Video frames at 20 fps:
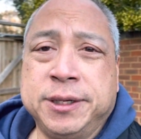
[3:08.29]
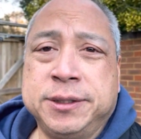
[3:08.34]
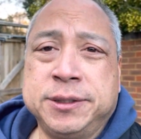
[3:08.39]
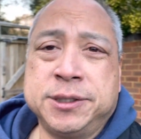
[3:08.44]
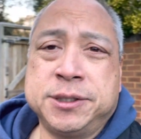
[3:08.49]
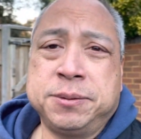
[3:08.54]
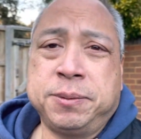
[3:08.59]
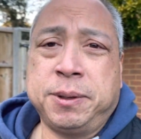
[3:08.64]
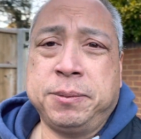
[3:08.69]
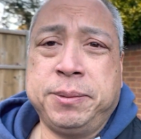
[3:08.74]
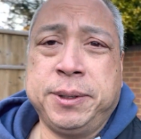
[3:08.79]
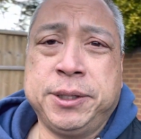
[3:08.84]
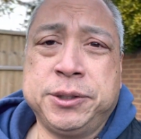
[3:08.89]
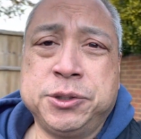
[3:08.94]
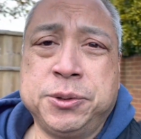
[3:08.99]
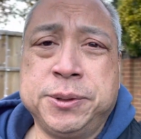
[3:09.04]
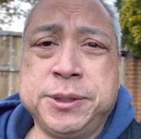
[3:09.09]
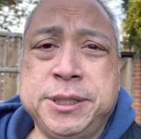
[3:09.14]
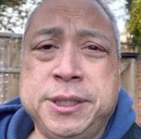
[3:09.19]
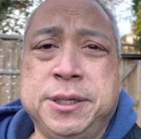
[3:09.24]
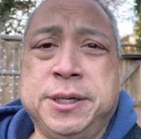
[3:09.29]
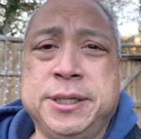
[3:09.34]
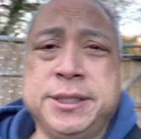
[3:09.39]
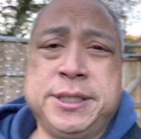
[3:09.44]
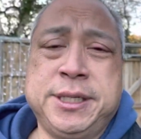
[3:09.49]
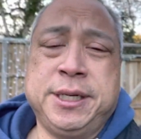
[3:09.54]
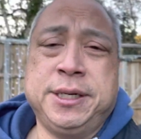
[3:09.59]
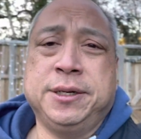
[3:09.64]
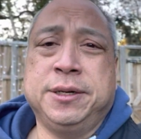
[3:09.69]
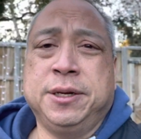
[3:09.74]
despite being
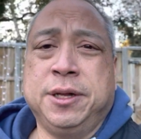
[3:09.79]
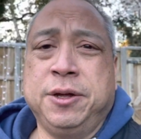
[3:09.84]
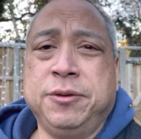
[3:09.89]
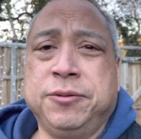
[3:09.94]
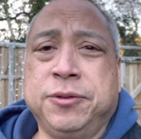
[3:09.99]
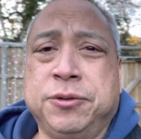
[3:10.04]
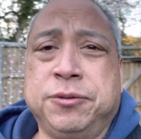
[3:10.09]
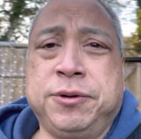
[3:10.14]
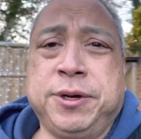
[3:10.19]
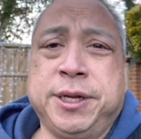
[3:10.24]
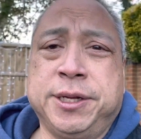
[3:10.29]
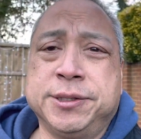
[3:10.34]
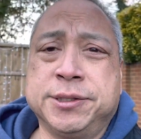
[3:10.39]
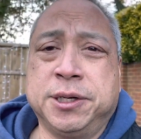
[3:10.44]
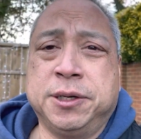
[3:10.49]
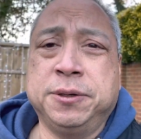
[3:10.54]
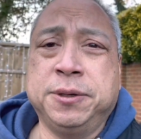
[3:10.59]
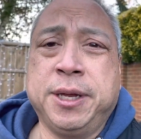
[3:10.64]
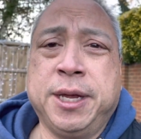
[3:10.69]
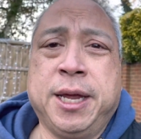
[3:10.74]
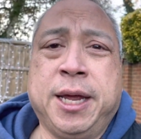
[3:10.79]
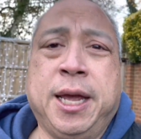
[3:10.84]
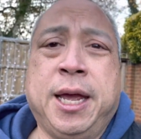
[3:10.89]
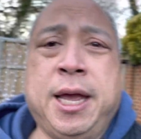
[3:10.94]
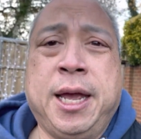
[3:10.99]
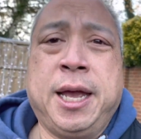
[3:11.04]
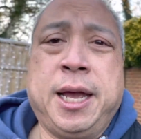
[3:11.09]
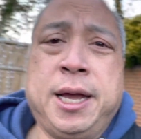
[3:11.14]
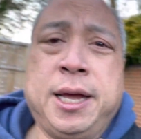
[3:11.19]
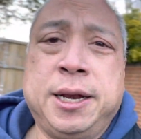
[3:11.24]
2019, over 3 years old.
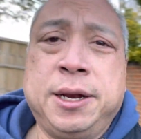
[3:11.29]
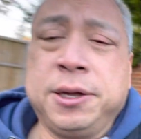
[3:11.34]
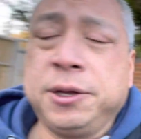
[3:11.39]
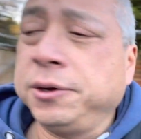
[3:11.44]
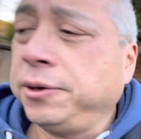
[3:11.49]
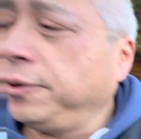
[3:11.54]
And I got